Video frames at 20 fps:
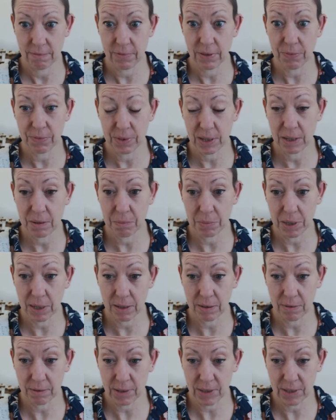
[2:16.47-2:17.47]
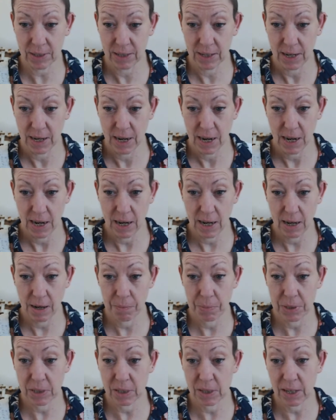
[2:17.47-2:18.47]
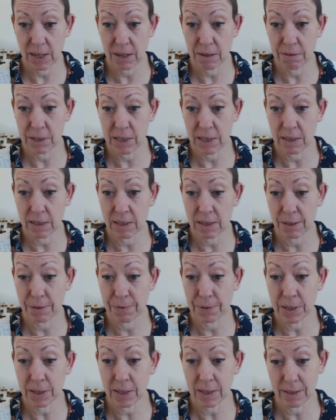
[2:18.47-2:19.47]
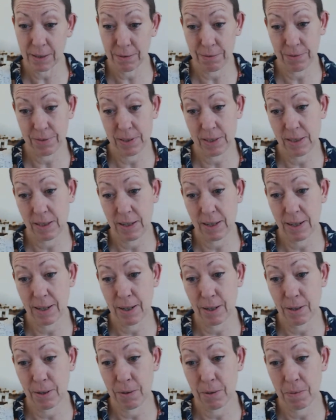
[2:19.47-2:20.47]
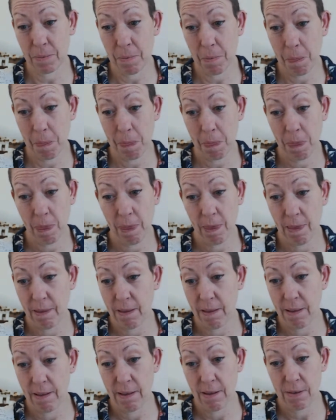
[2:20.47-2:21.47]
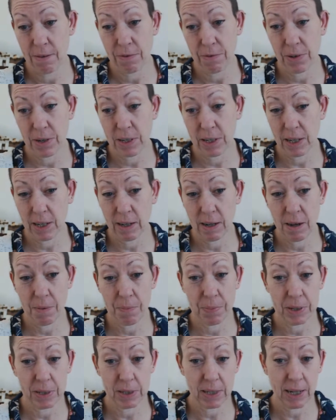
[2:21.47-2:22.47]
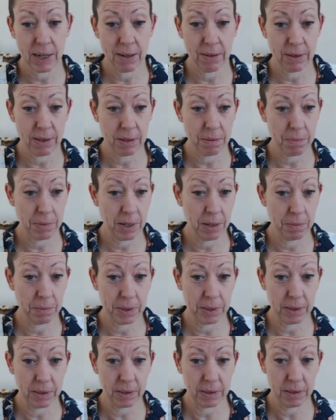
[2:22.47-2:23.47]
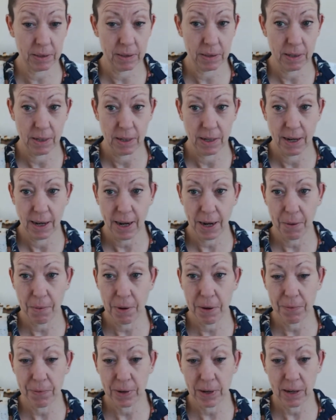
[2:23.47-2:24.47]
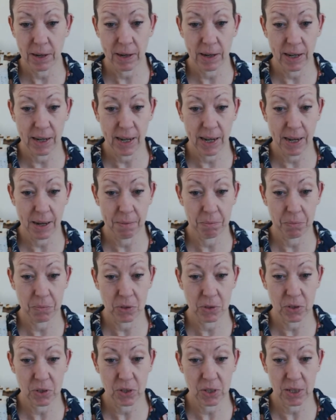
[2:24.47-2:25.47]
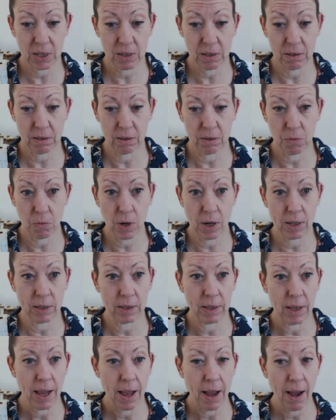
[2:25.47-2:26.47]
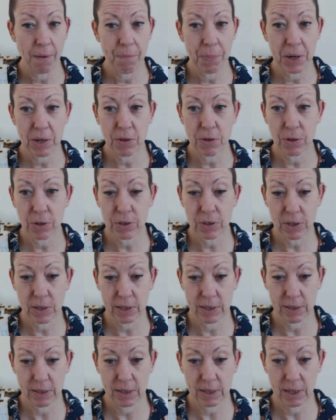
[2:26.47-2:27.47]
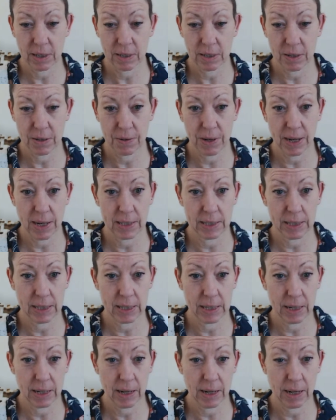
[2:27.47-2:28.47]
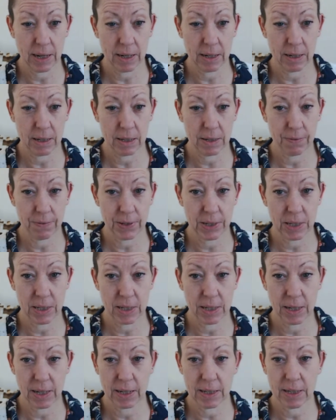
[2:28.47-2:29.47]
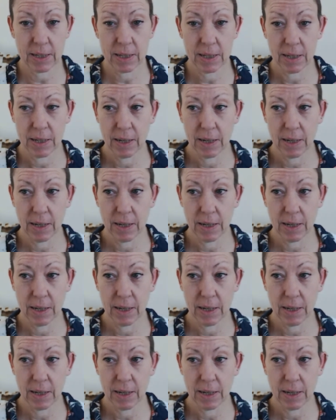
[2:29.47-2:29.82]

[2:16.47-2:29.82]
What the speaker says: £15. But today already 95. So freaking up and down at the moment. However, I am still, well, I've been cross-listing to Etsy and Vinted.